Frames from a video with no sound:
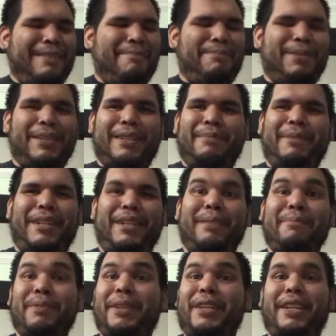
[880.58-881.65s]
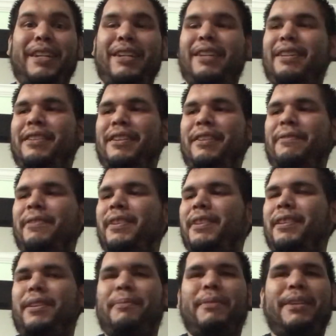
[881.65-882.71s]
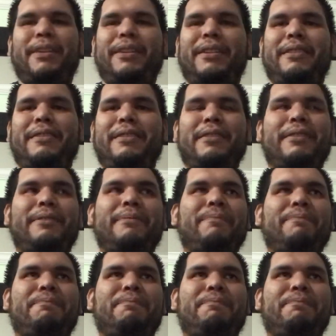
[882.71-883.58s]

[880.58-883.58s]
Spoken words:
But yeah, definitely, man. Just,